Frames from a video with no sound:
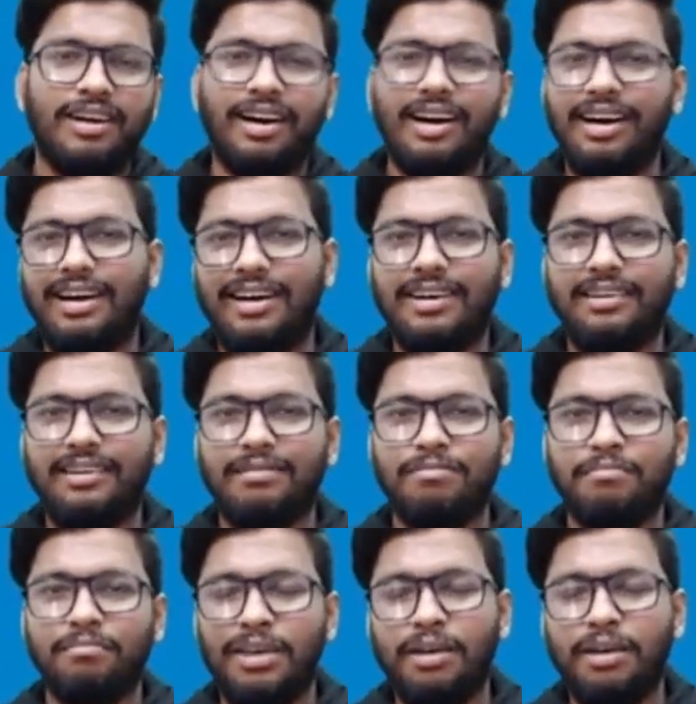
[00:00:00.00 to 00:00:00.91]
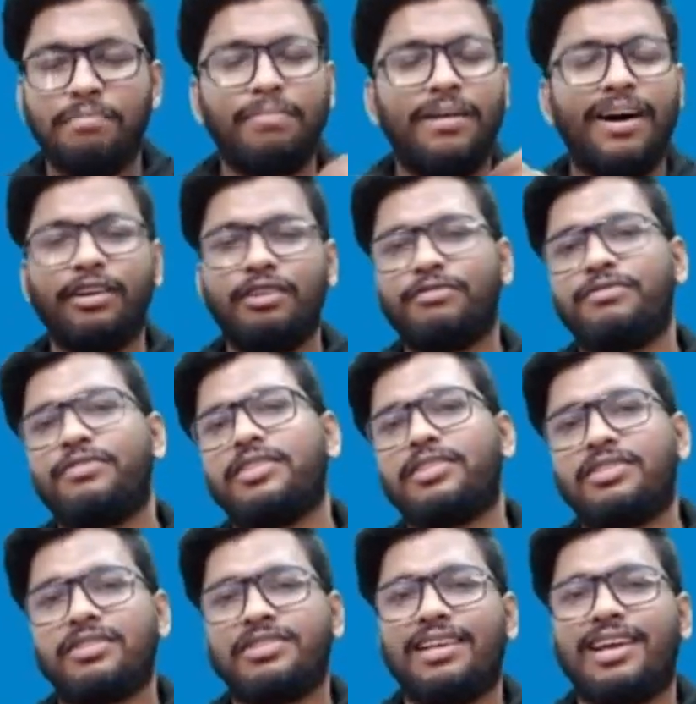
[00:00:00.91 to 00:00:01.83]
uh, be a part of
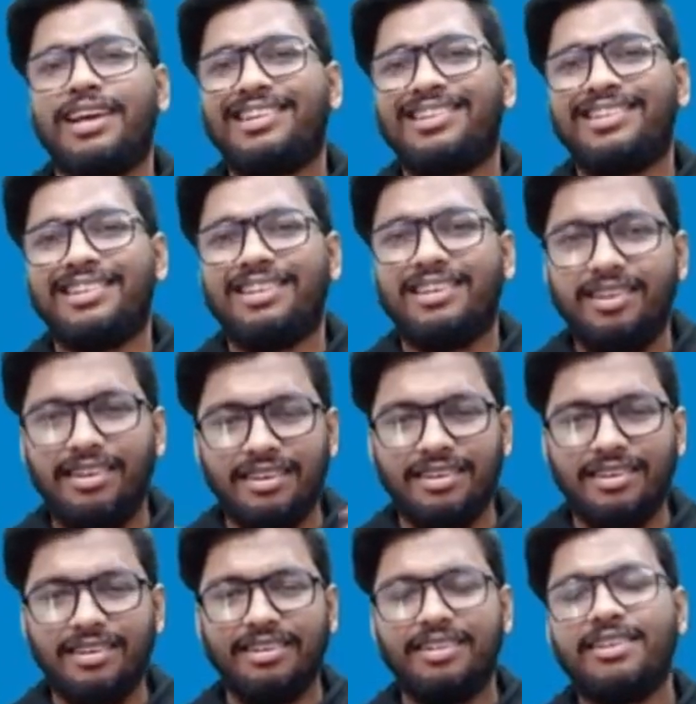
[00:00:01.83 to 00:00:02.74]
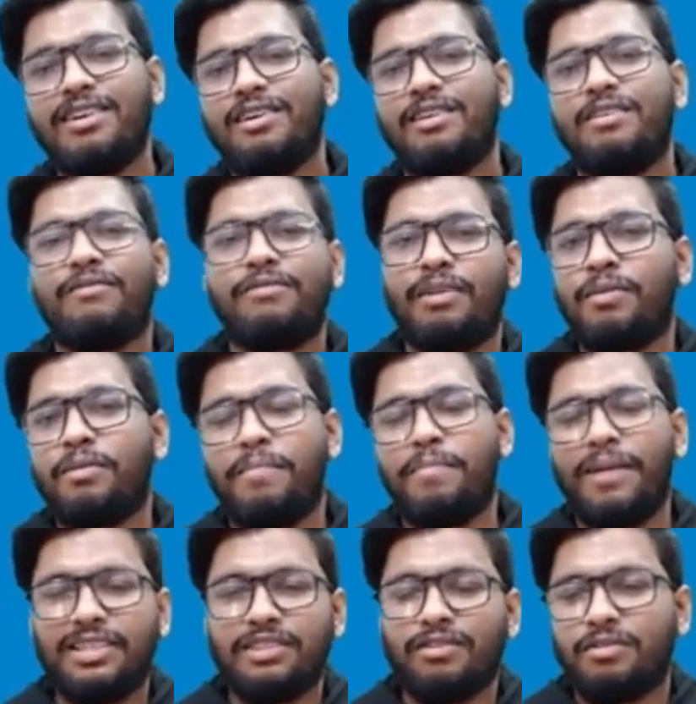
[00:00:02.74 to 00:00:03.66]
us and learn from the
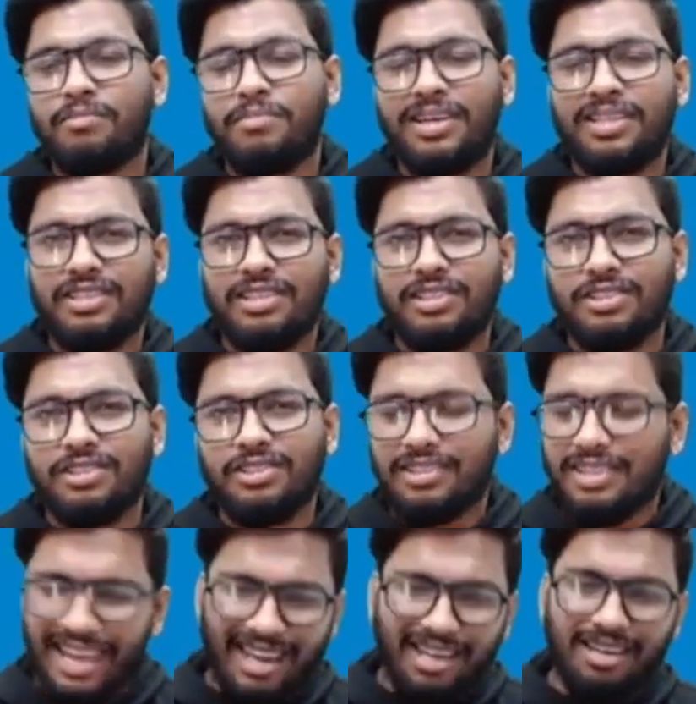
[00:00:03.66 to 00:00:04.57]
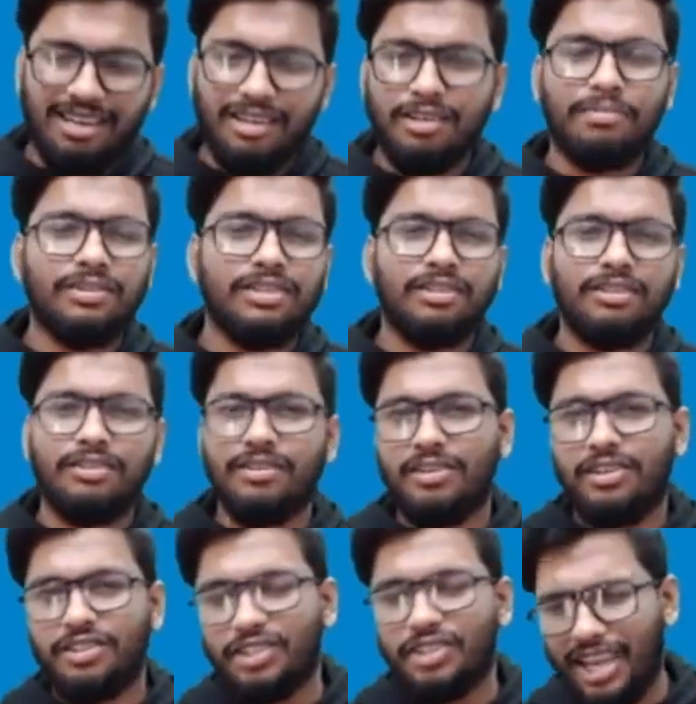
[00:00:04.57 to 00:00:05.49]
best of the best teachers, gain one hundred percent
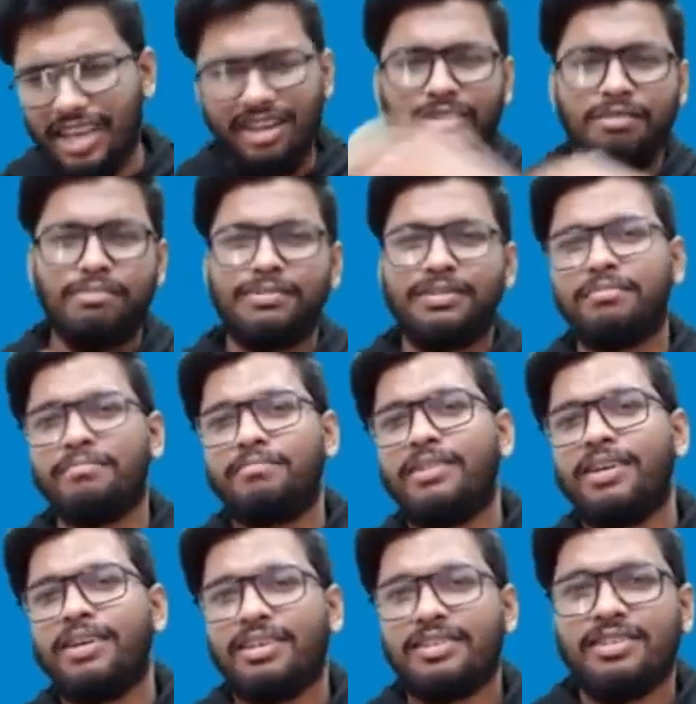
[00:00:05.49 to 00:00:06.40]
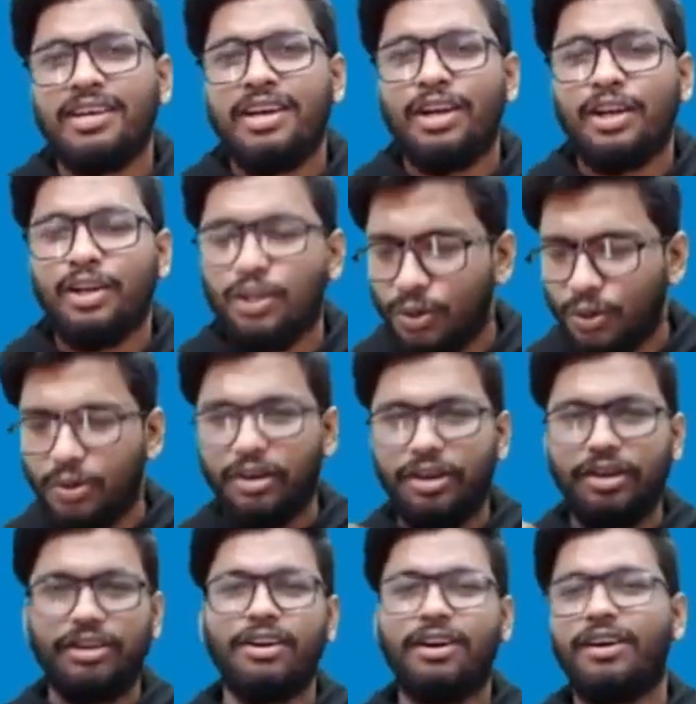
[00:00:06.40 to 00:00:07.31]
knowledge, gain one hundred percent marks, do
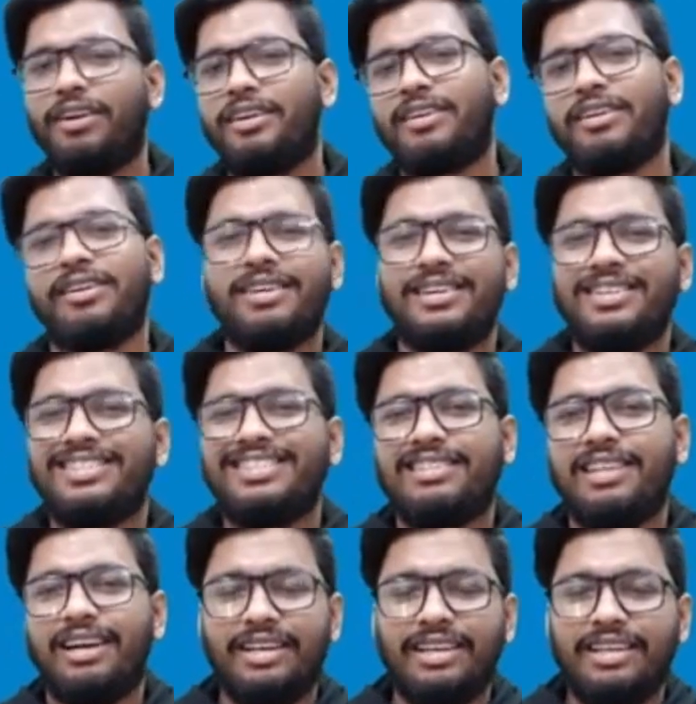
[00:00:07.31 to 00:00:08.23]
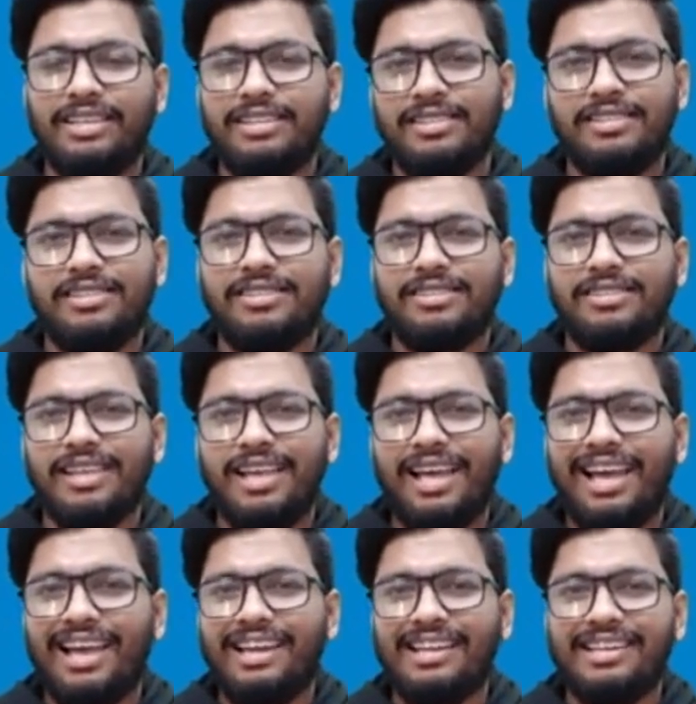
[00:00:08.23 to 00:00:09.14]
good in your studies,
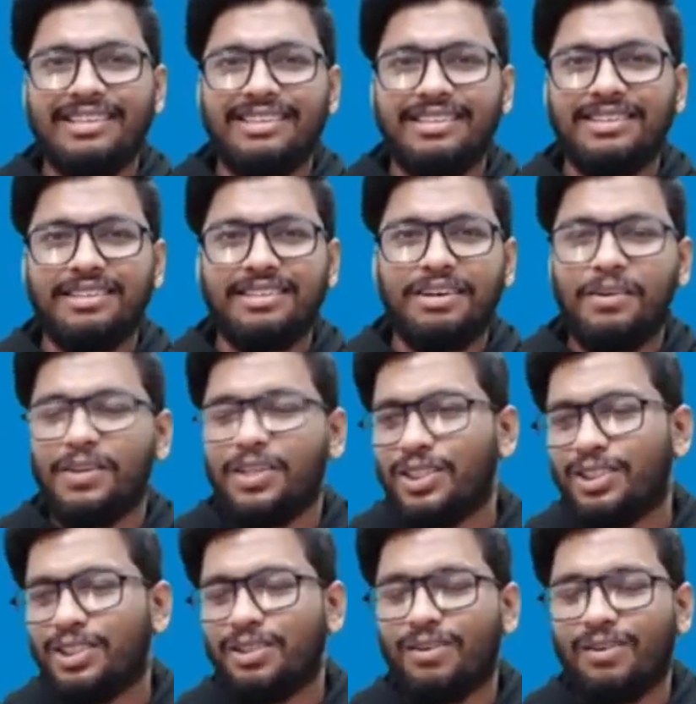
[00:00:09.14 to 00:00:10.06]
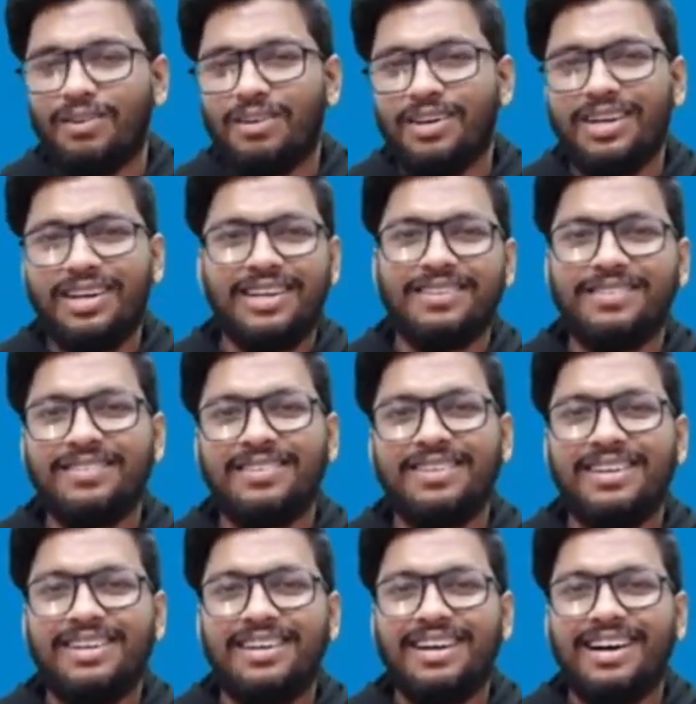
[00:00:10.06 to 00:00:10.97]
and also, you
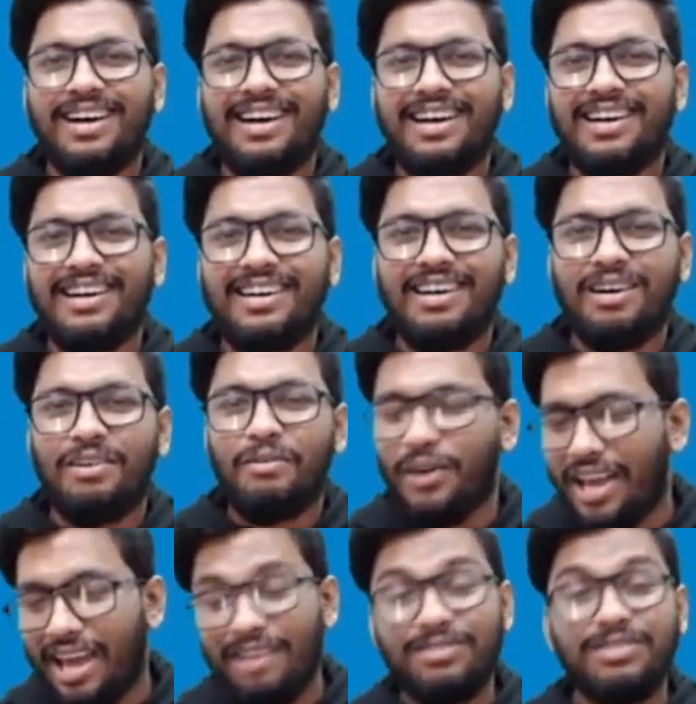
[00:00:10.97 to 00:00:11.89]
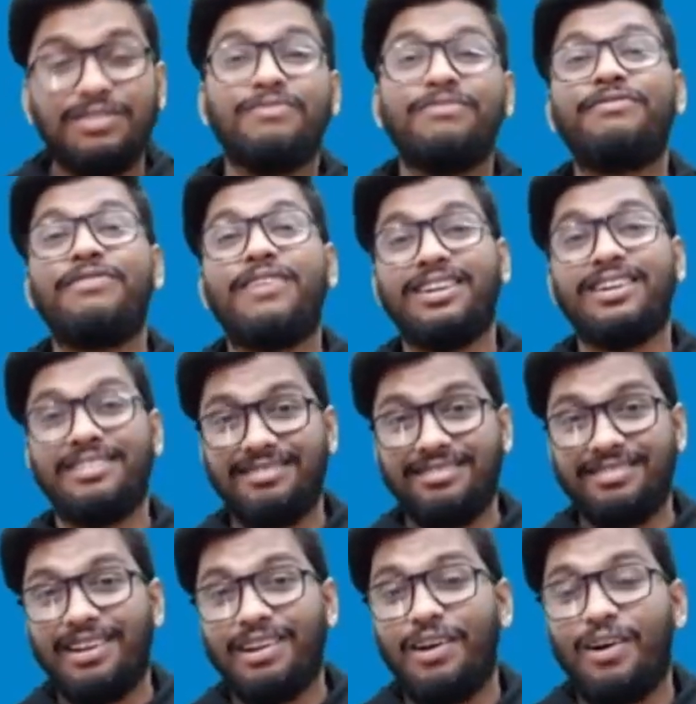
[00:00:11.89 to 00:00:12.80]
know, uh, want to have some
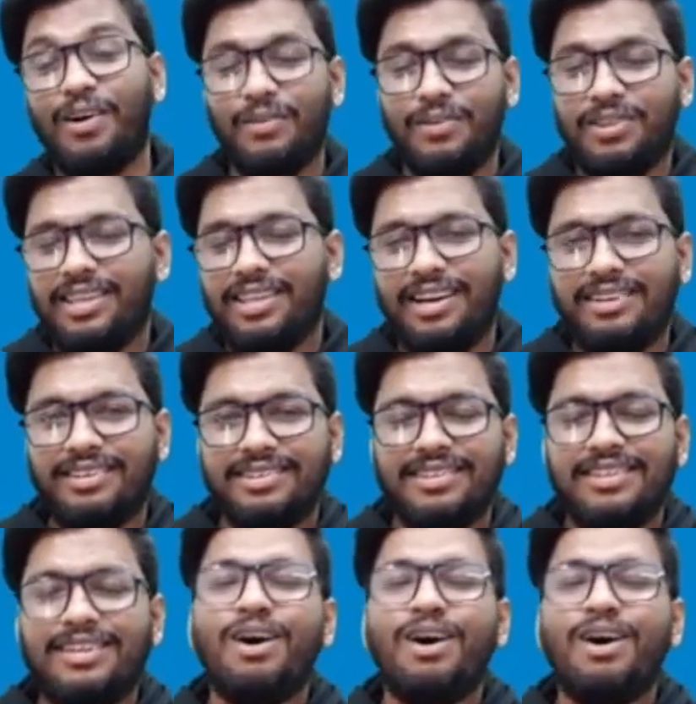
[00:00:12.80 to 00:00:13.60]
fun along with that,